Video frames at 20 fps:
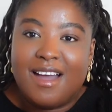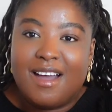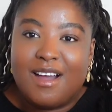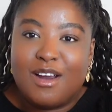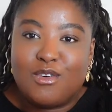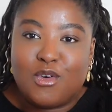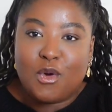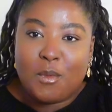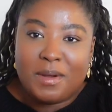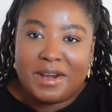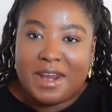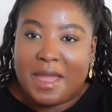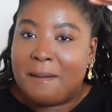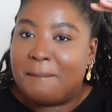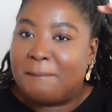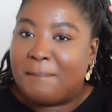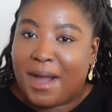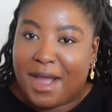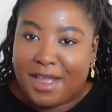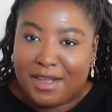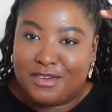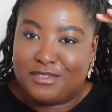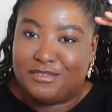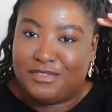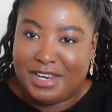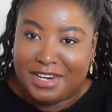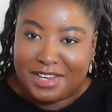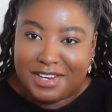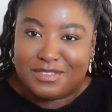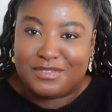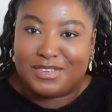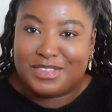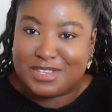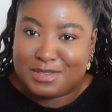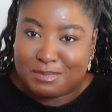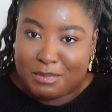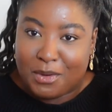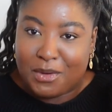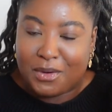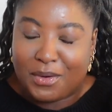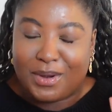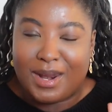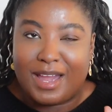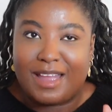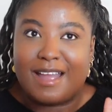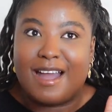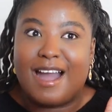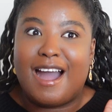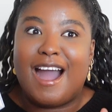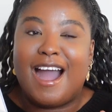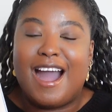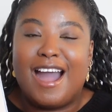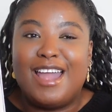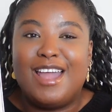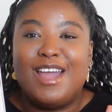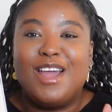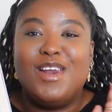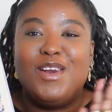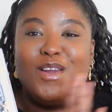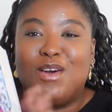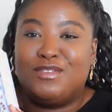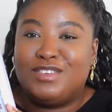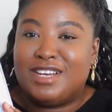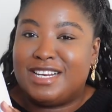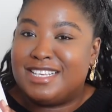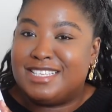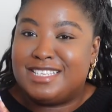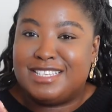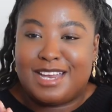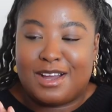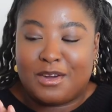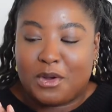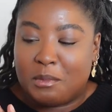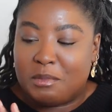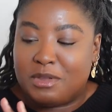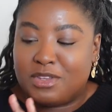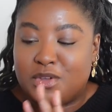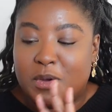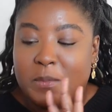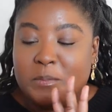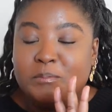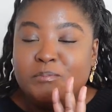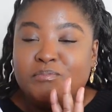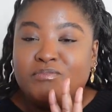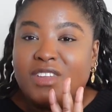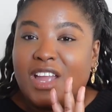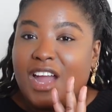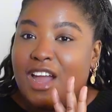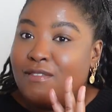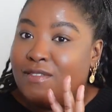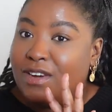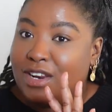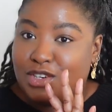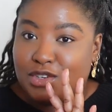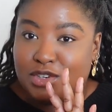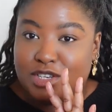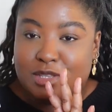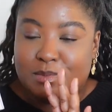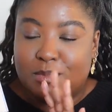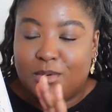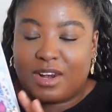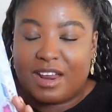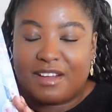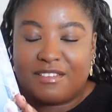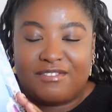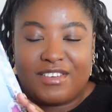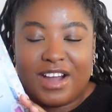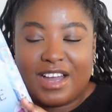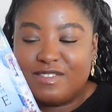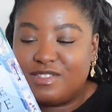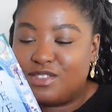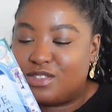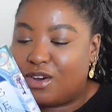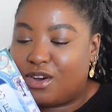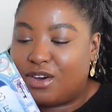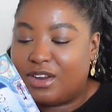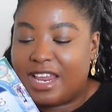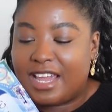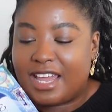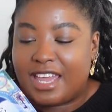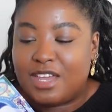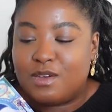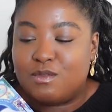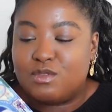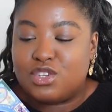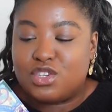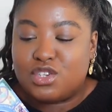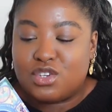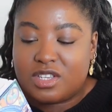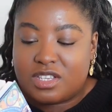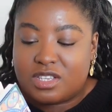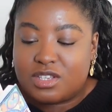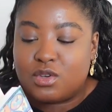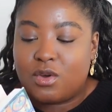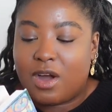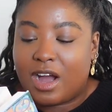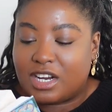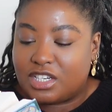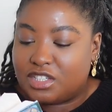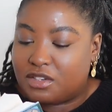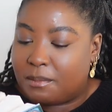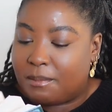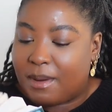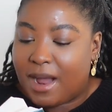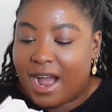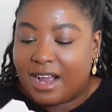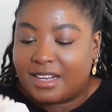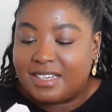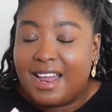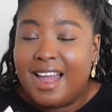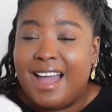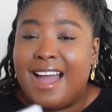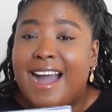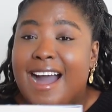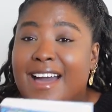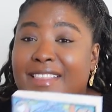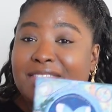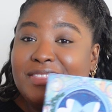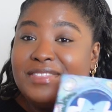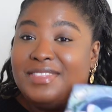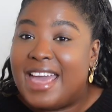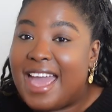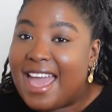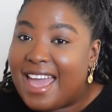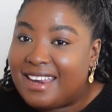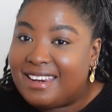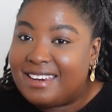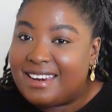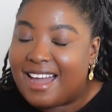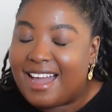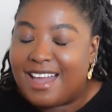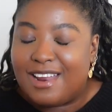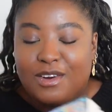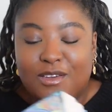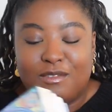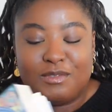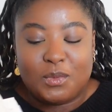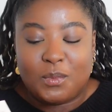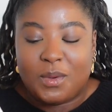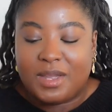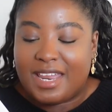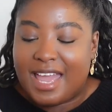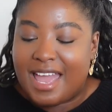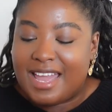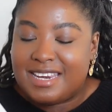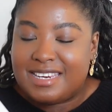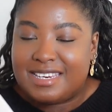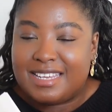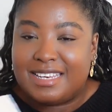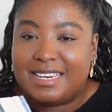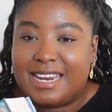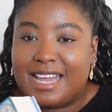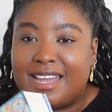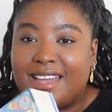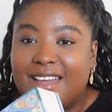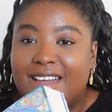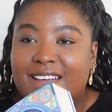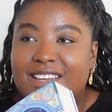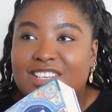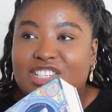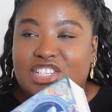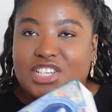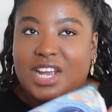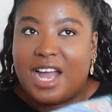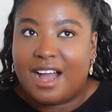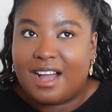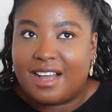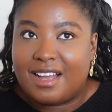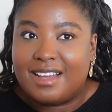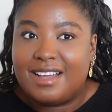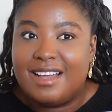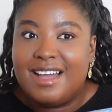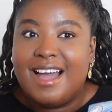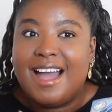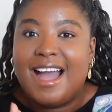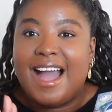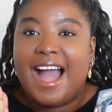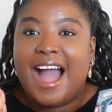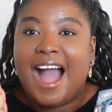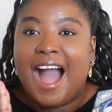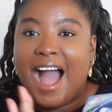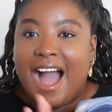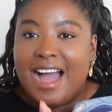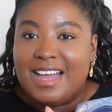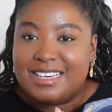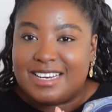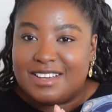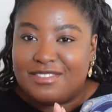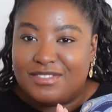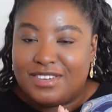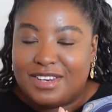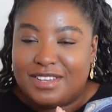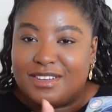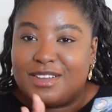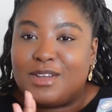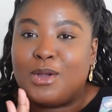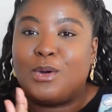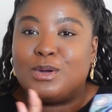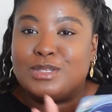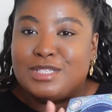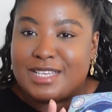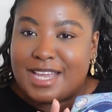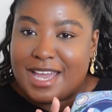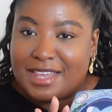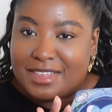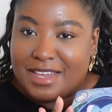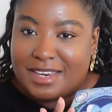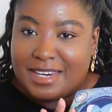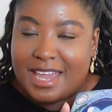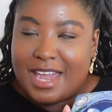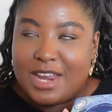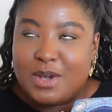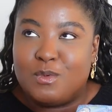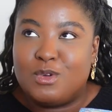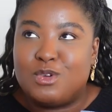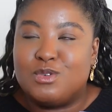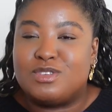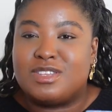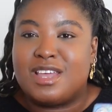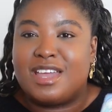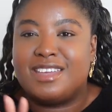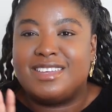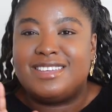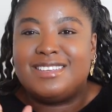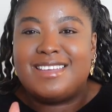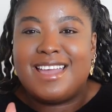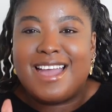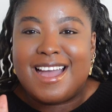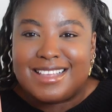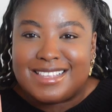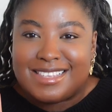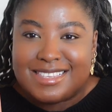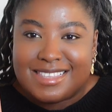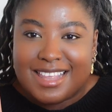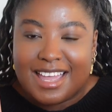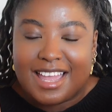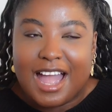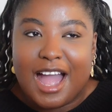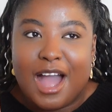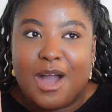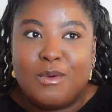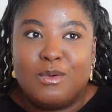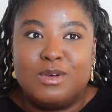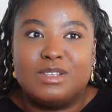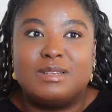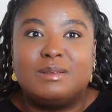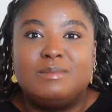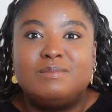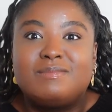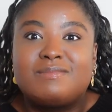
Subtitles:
Roman Empire villain for this book. Like, I loved it. I didn't see that coming. So I really enjoyed this book. Like 5-star. Like, it was just so action packed. And then I loved the way it ended. Like, Jack and Evelyn got together and end, which was like, yes, like I was